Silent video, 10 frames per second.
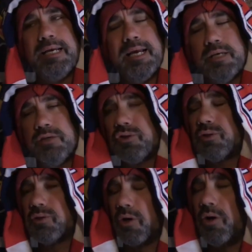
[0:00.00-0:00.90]
I'm
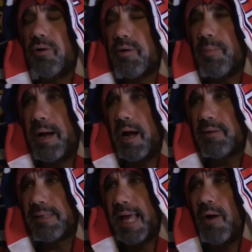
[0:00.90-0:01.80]
concerned
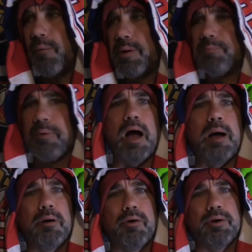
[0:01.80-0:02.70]
about that with
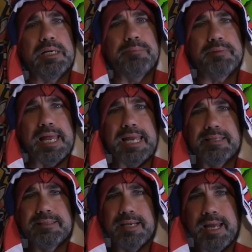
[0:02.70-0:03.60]
Bob already
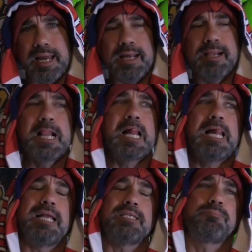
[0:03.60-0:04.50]
playing today.
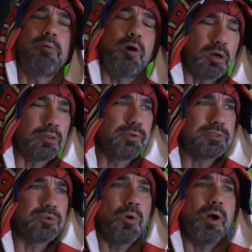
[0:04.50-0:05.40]
That's part of the
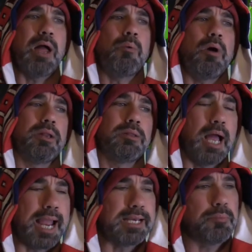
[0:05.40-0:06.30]
reason why I wanted
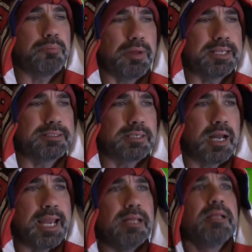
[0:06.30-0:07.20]
Lyon to play
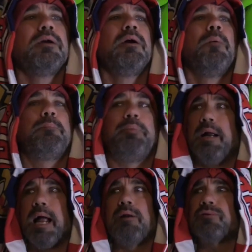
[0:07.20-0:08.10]
tonight.
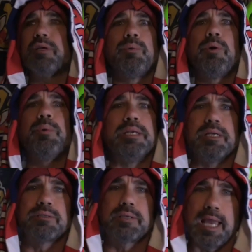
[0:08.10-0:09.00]
But I don't think we win
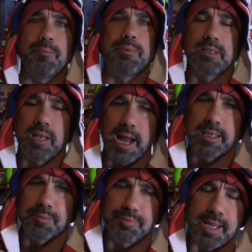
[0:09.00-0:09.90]
this game with
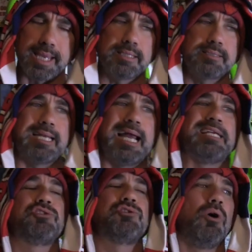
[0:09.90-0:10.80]
Lyon playing
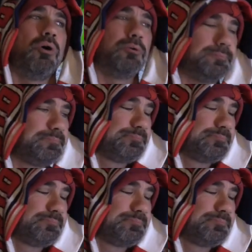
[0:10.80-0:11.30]
tonight, so